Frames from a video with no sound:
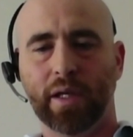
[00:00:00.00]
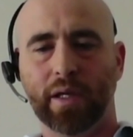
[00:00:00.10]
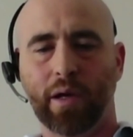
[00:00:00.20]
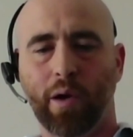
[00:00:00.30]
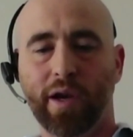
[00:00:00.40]

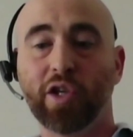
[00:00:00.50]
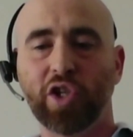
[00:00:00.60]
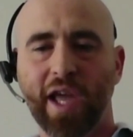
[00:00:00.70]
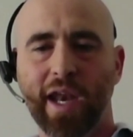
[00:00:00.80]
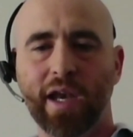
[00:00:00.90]
are
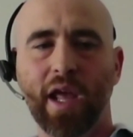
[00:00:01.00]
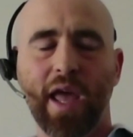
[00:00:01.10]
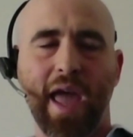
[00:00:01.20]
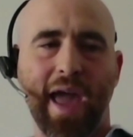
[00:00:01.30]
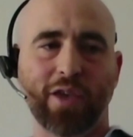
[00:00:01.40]
initiated,
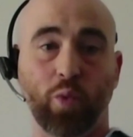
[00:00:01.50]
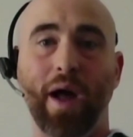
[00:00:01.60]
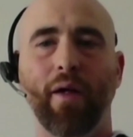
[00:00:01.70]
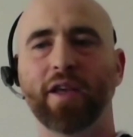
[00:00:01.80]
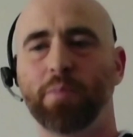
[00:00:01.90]
as
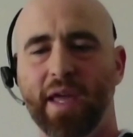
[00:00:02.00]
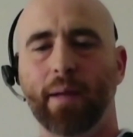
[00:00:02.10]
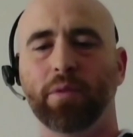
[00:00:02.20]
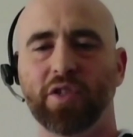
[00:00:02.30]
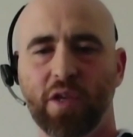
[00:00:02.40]
well as being
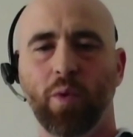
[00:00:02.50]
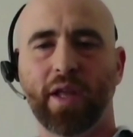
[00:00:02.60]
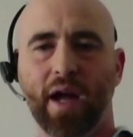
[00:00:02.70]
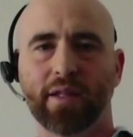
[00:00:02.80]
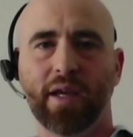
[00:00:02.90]
able to see
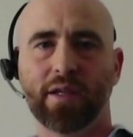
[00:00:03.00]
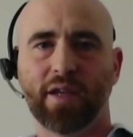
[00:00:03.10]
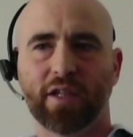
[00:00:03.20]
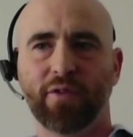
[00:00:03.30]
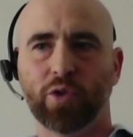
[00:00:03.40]
what content
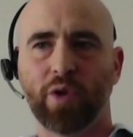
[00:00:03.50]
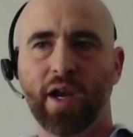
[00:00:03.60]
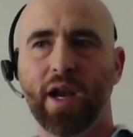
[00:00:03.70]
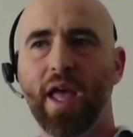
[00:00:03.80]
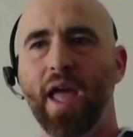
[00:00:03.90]
is
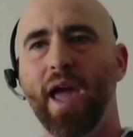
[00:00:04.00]
exfiltrated.